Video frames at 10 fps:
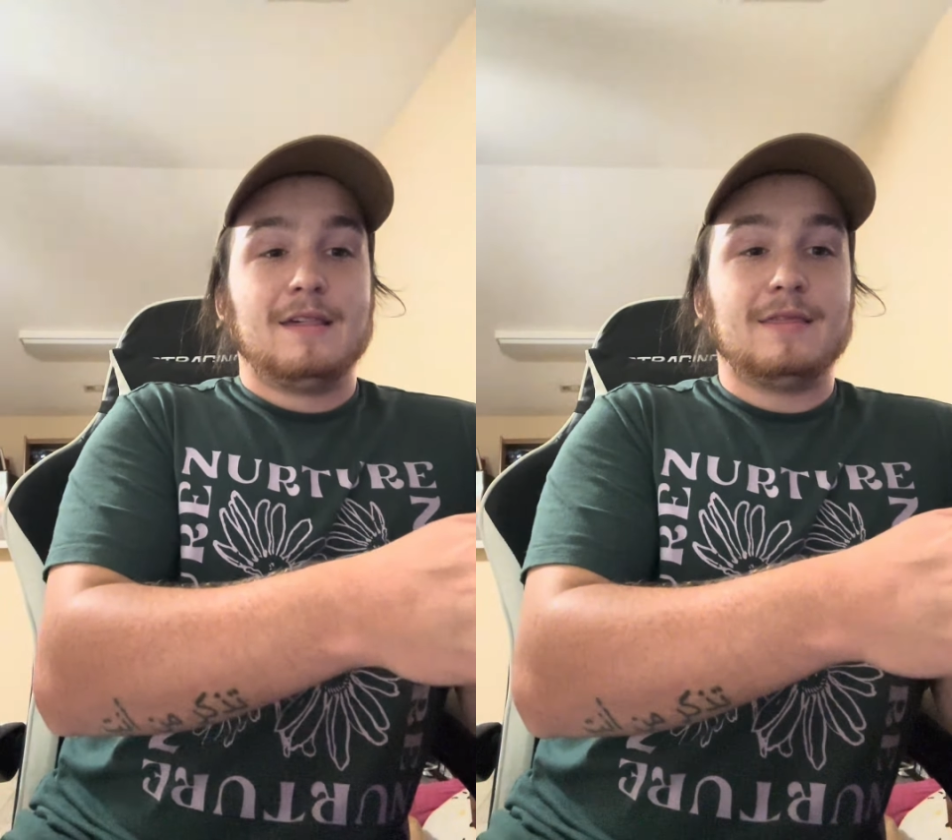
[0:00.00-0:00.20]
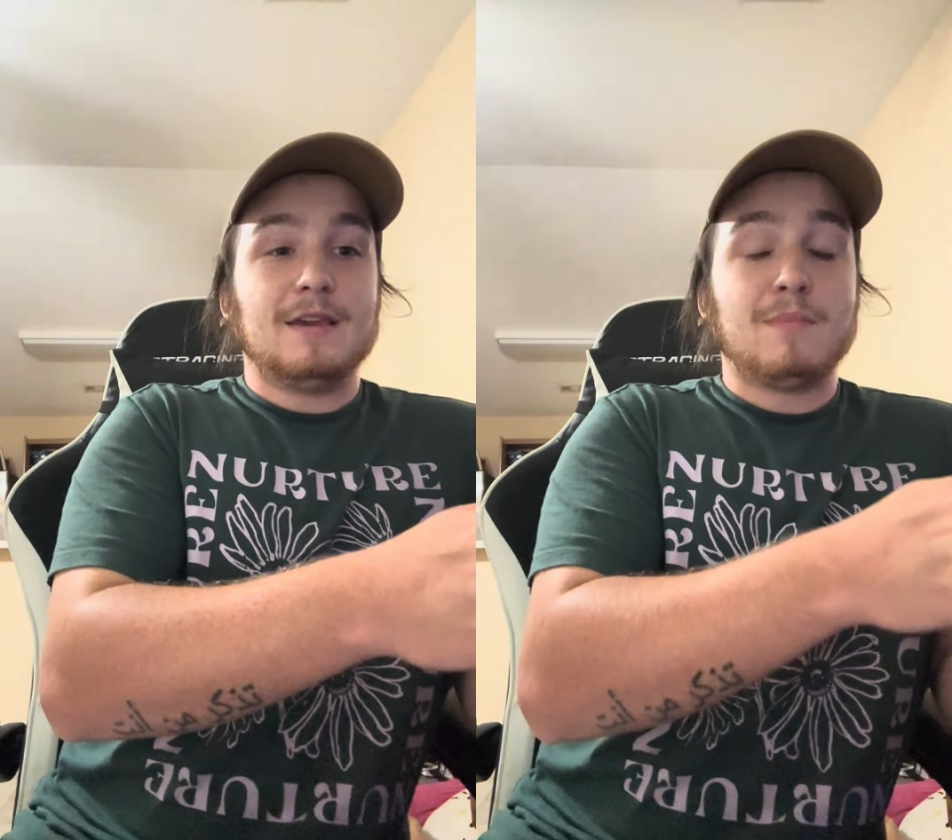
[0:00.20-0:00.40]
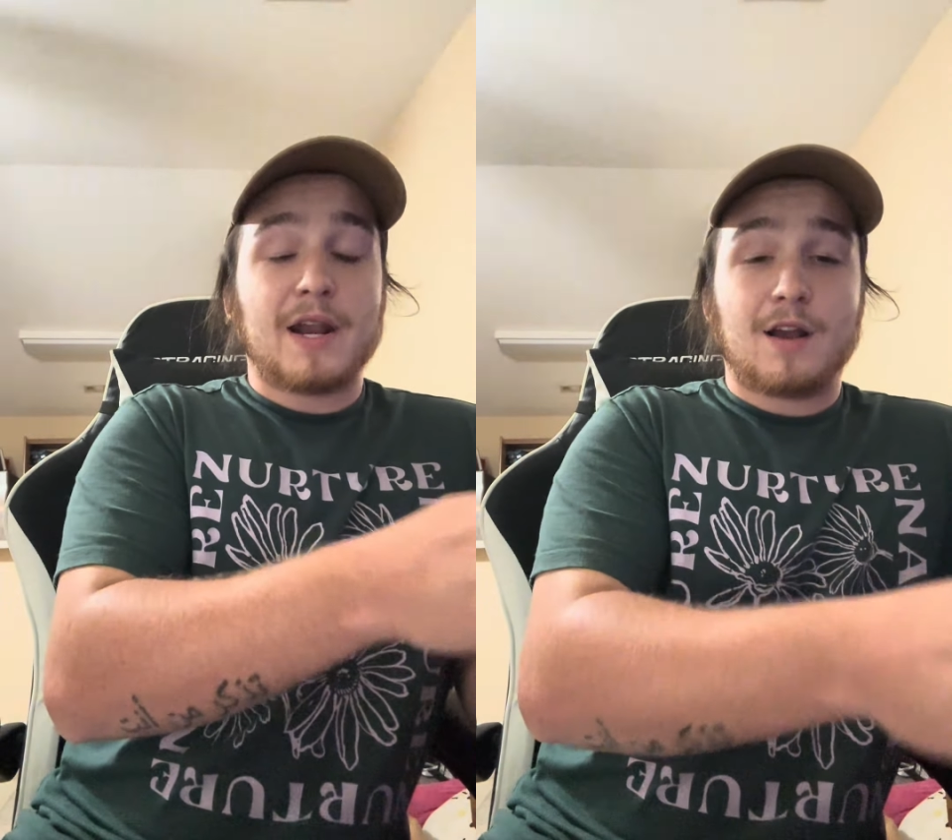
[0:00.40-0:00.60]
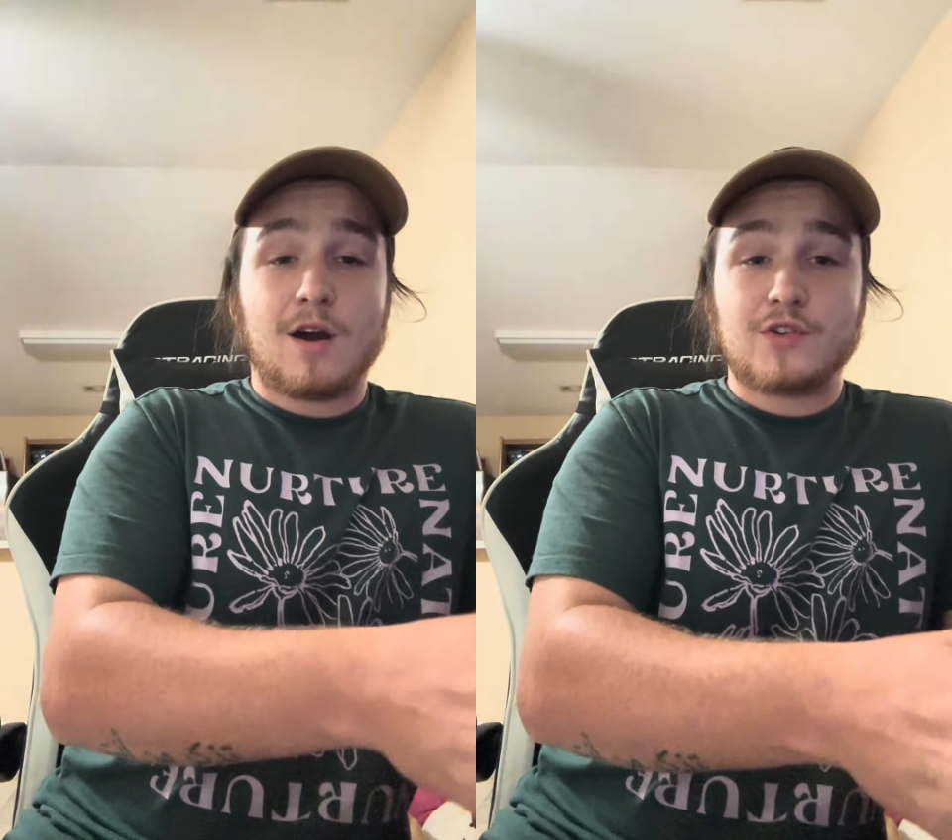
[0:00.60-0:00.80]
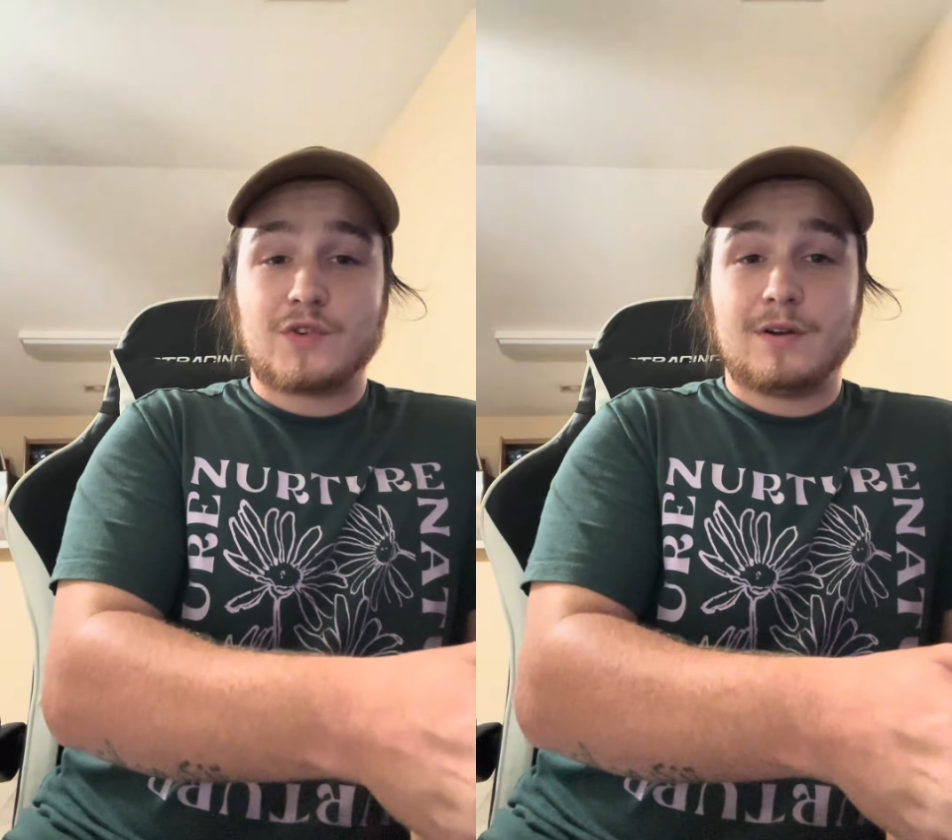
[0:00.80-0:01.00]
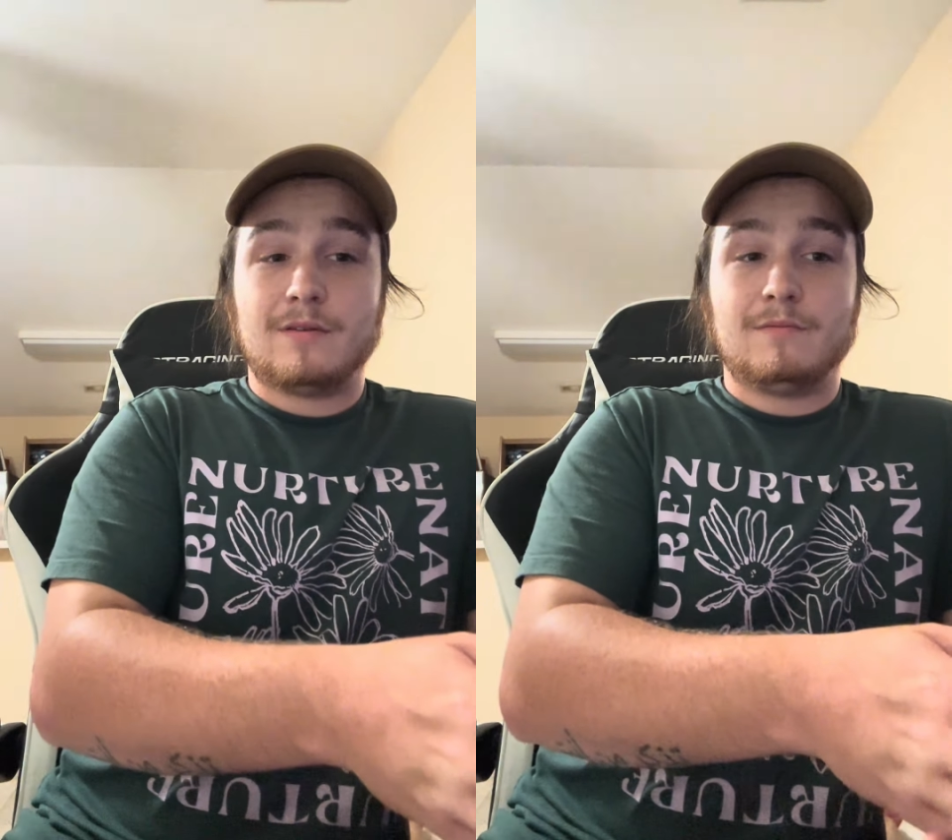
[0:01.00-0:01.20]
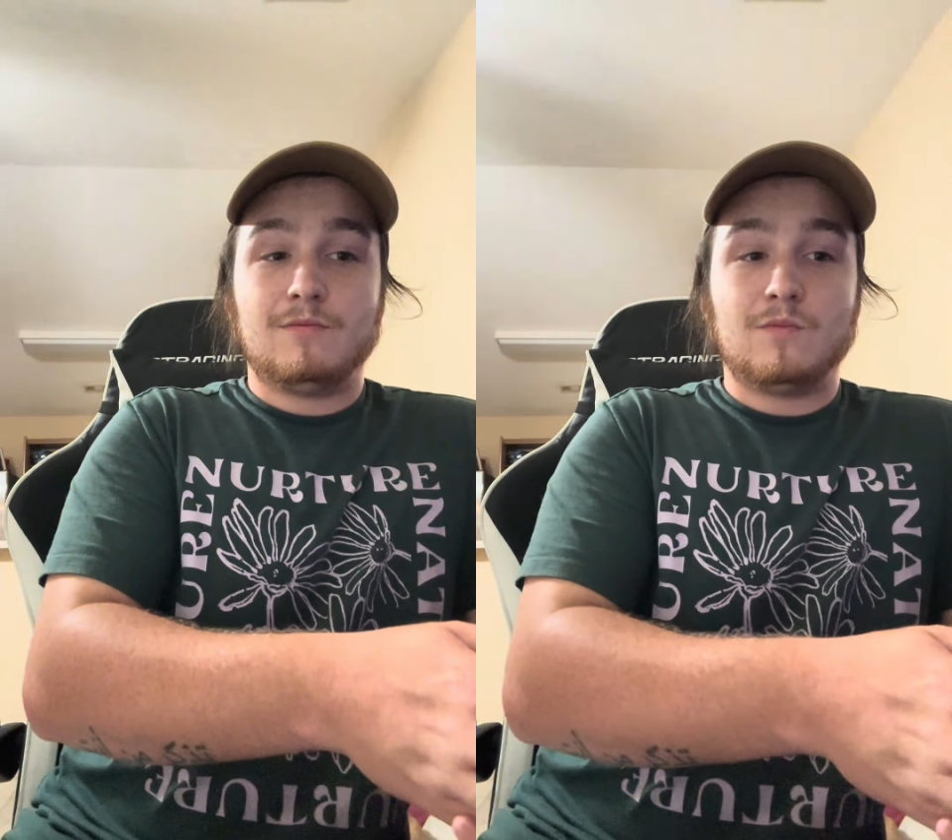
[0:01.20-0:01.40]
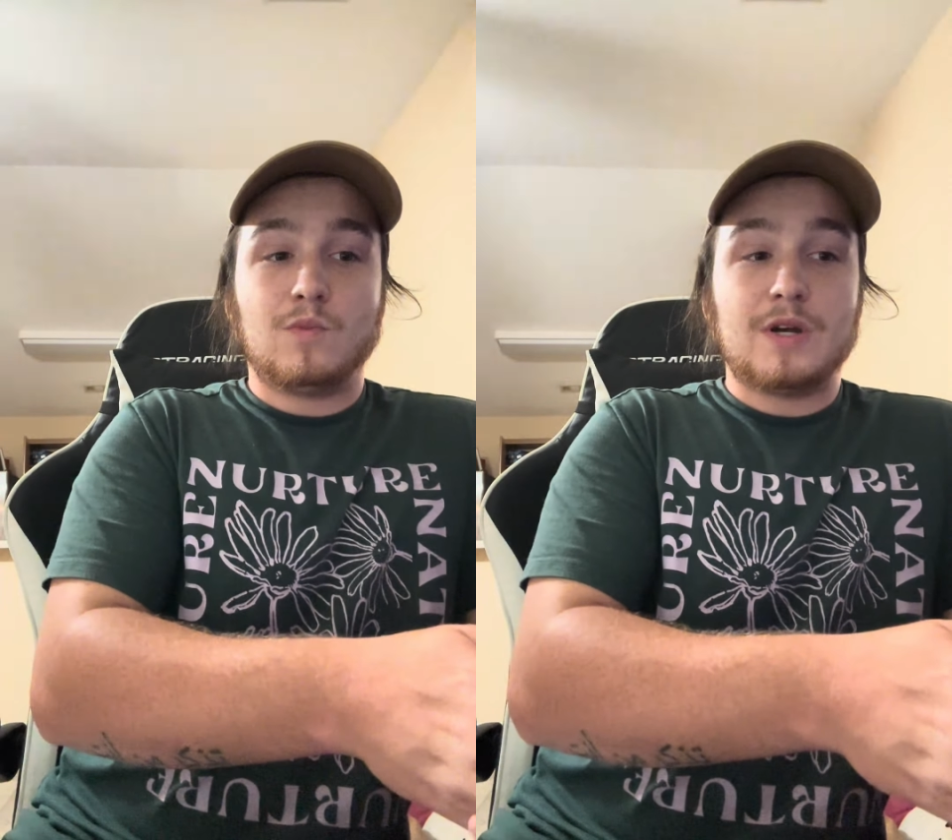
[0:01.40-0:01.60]
the mitochondria
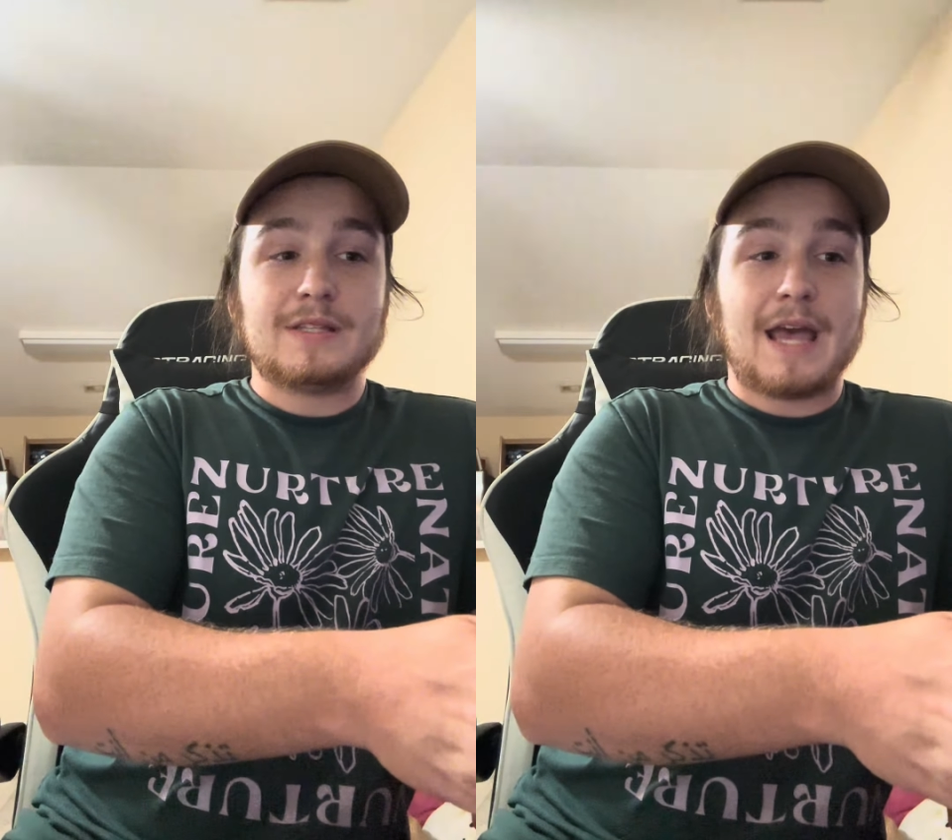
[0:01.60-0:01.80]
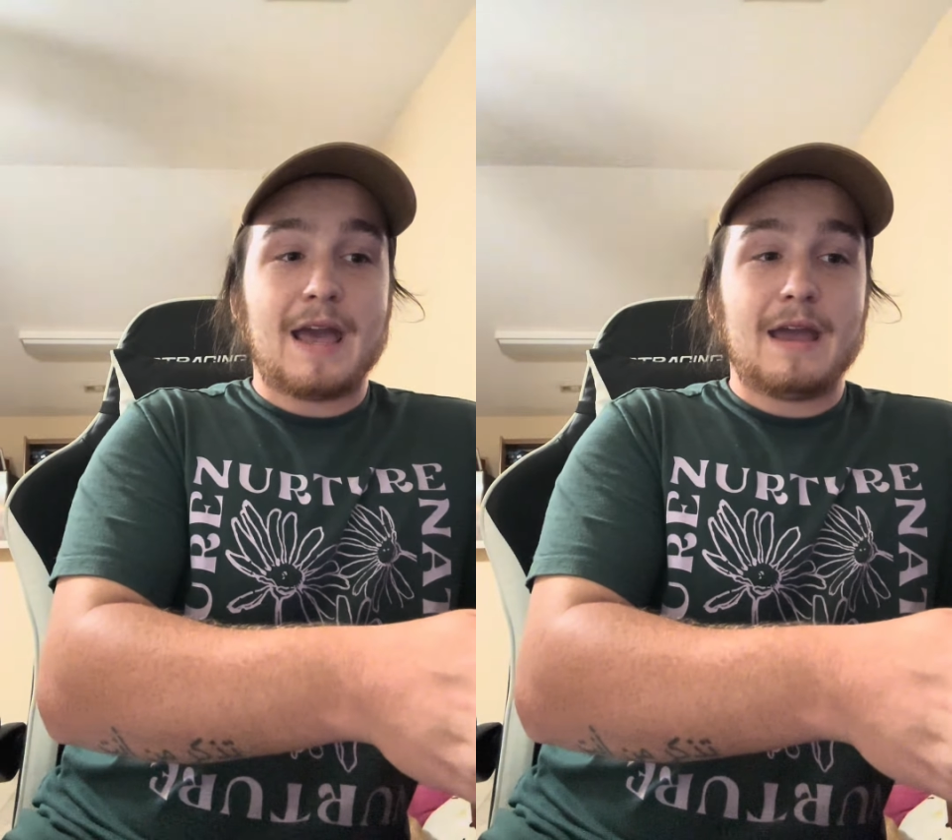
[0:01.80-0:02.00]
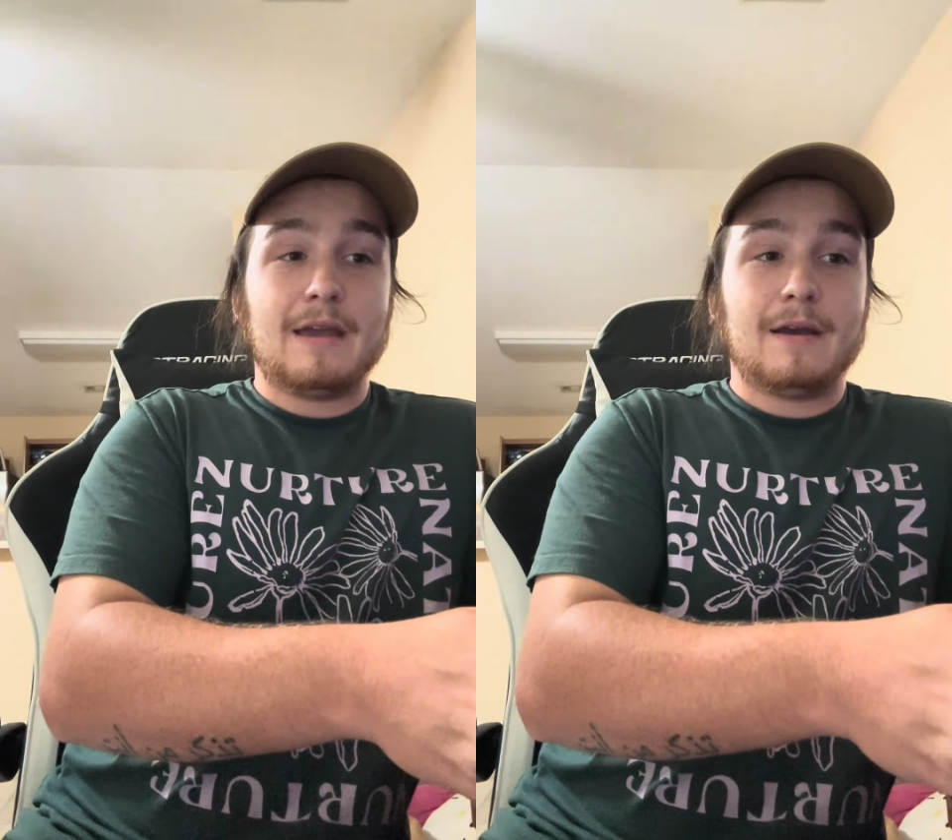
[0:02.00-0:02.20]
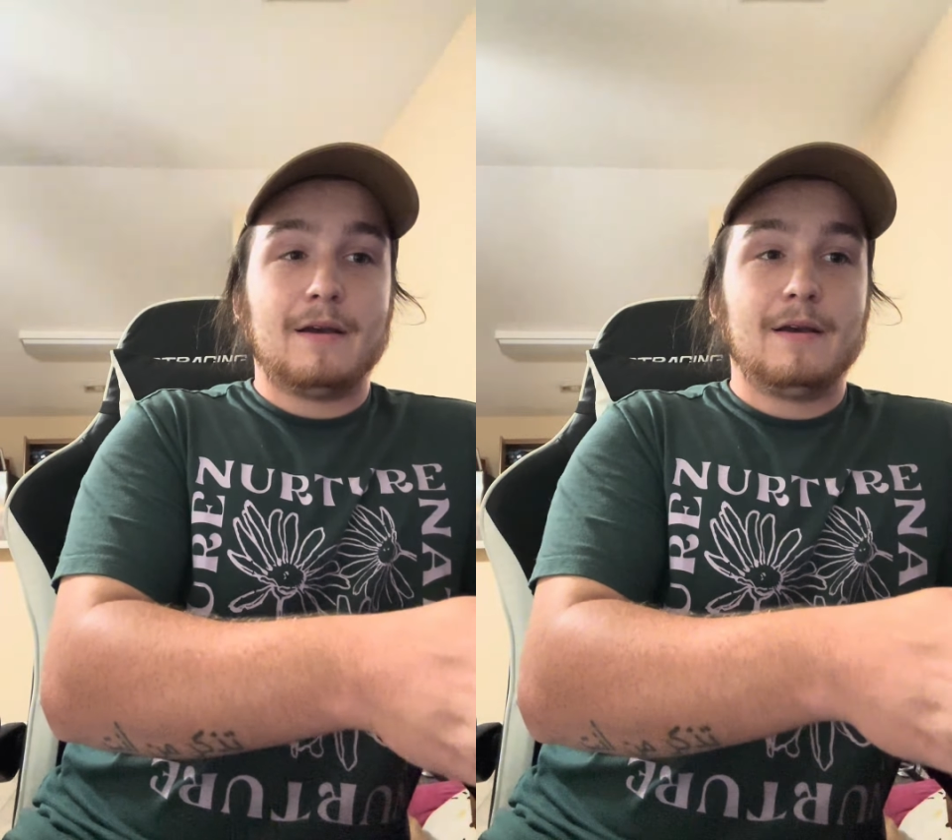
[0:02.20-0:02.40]
was a